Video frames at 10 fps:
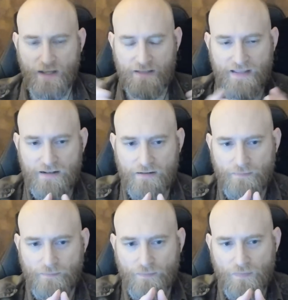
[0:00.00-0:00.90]
And
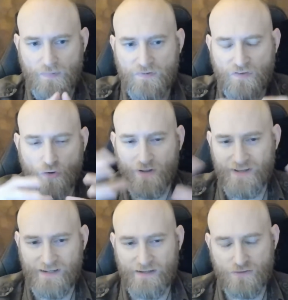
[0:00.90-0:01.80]
then it's called,
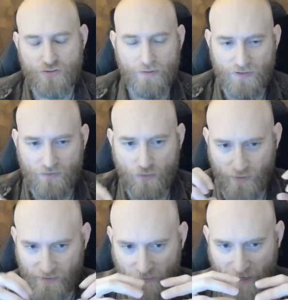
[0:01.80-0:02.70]
in German, it's
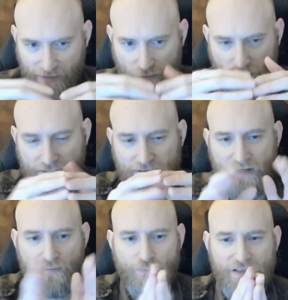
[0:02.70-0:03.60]
called Entfaltung, and
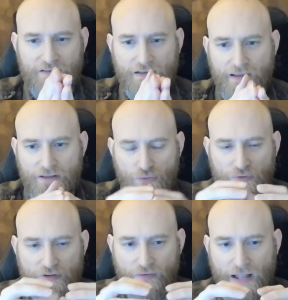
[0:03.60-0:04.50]
then it basically you
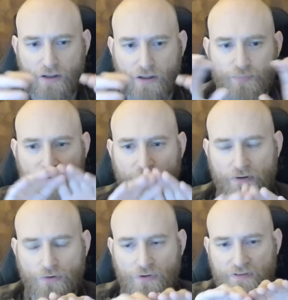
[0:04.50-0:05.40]
develop
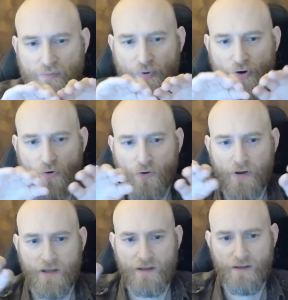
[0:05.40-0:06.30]
or
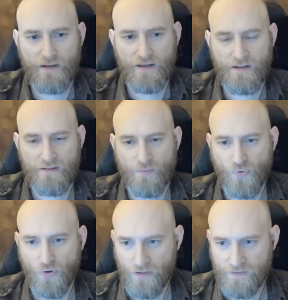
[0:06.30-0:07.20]
deploy in the
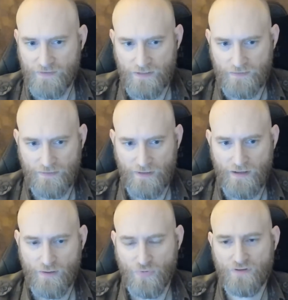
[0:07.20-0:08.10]
broad sense,
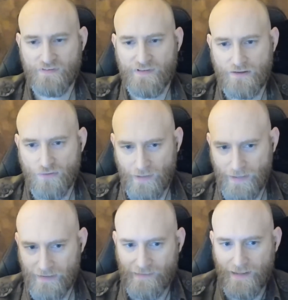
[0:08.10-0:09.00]
because then you are
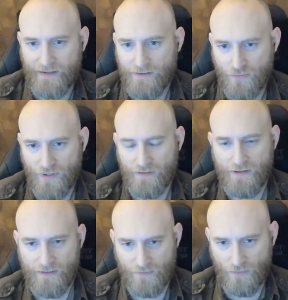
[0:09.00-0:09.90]
less likely to get
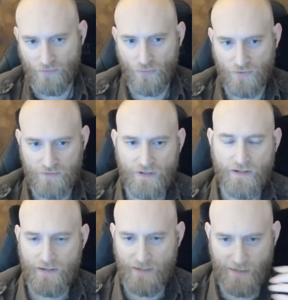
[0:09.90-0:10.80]
hit, of course.
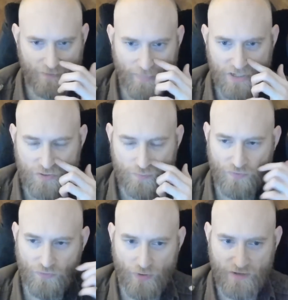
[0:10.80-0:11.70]
And as you mentioned
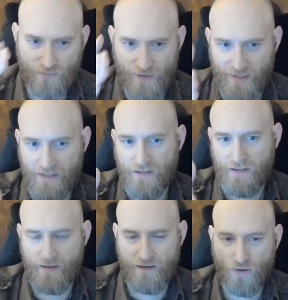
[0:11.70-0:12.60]
before, if you're
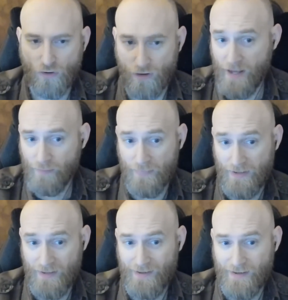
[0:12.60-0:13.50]
in a column
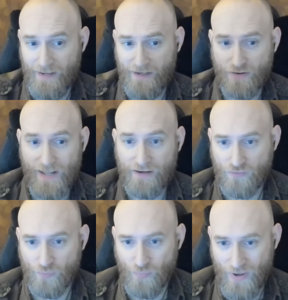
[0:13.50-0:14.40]
and you're getting
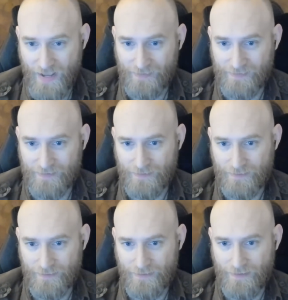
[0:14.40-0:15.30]
suppressed,
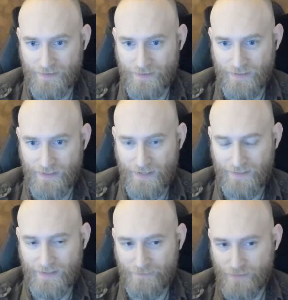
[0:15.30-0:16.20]

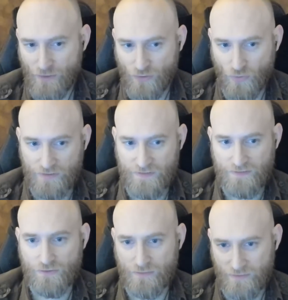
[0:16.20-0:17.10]
and then of course
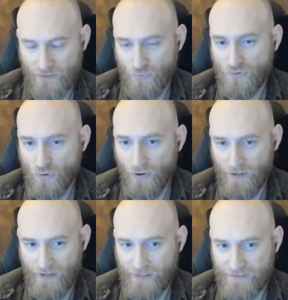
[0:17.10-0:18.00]
they would call
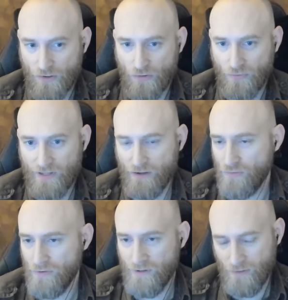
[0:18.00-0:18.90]
in artillery
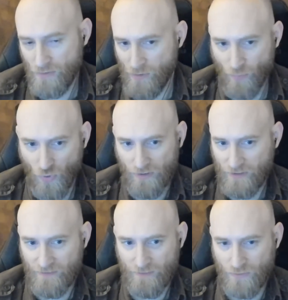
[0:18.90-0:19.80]
or
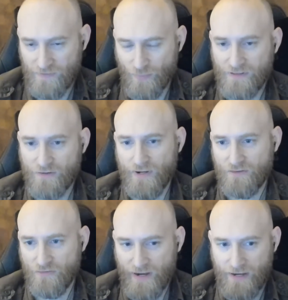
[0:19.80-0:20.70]
mortars or some
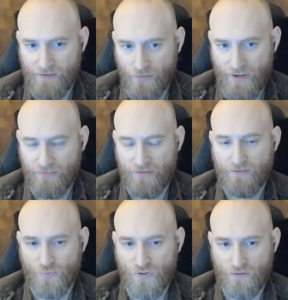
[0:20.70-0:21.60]
indirect fire if you have
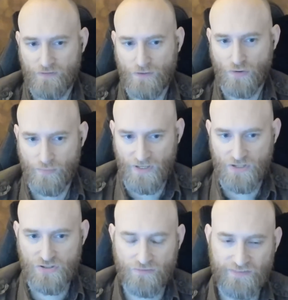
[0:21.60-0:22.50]
this, because the
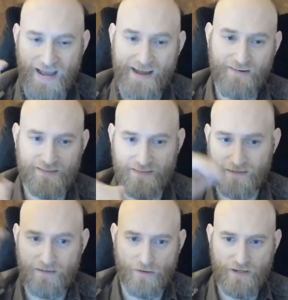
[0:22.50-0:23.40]
combination of direct
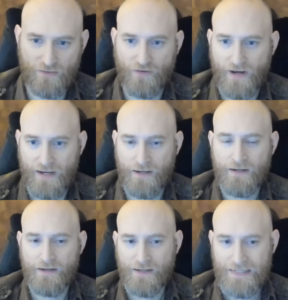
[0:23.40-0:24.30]
and indirect fire
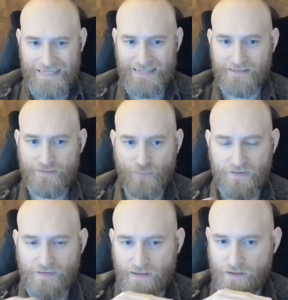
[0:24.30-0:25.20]
is in
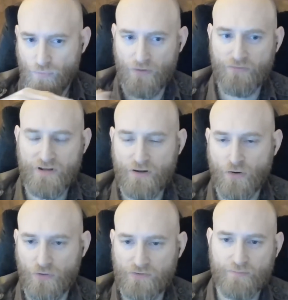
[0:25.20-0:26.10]
basically the one thing that
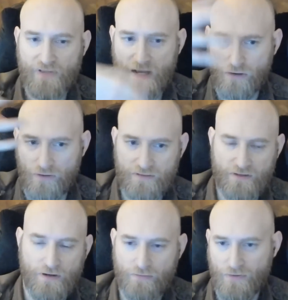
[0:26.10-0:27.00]
holds them down and
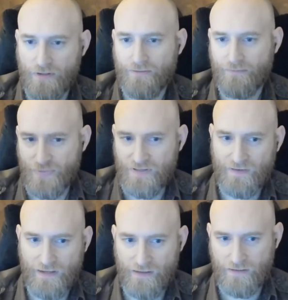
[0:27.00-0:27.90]
the other one
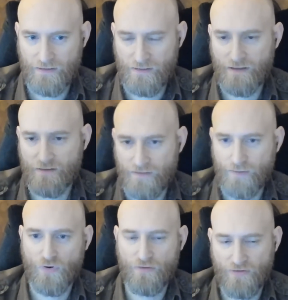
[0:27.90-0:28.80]
basically kills
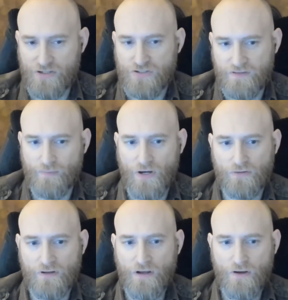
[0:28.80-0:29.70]
them or flushes them
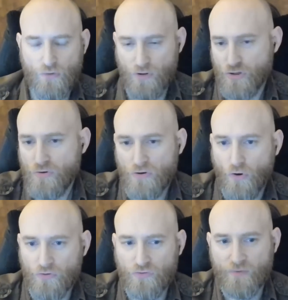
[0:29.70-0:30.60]
out. Or you could
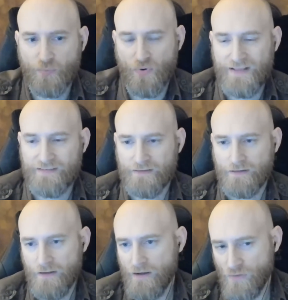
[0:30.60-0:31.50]
also suppress
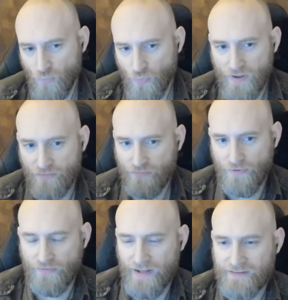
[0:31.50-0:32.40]
with
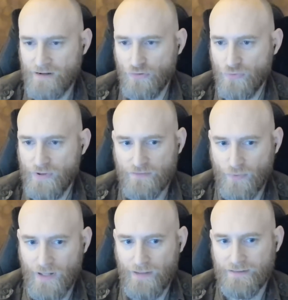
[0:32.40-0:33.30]
artillery as
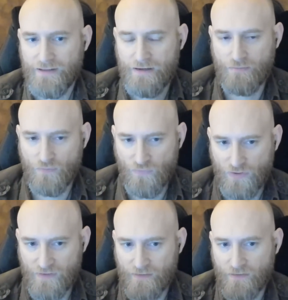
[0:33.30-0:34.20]
well, and then,
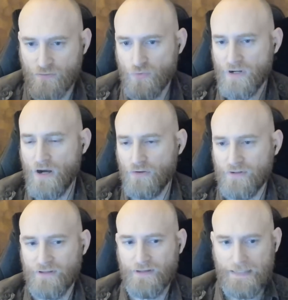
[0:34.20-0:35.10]
for instance, you do a
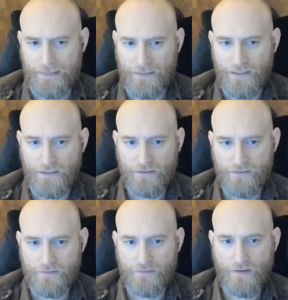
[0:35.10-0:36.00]
counterattack.
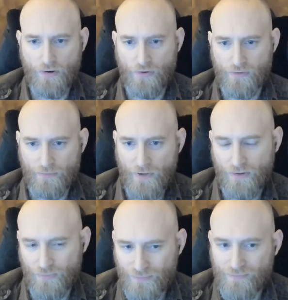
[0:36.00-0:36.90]
This is
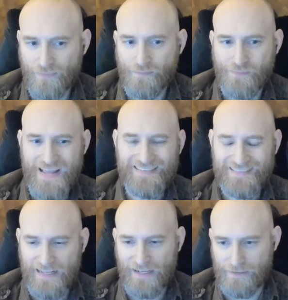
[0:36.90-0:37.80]
how
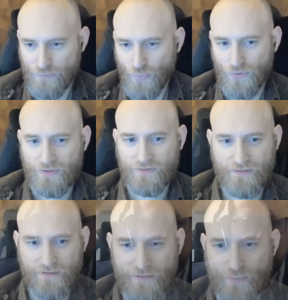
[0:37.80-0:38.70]
basically it
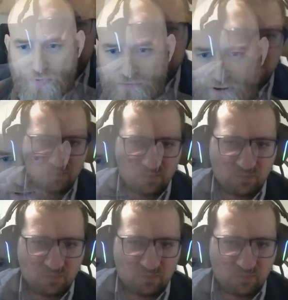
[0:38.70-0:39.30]
works, simplified.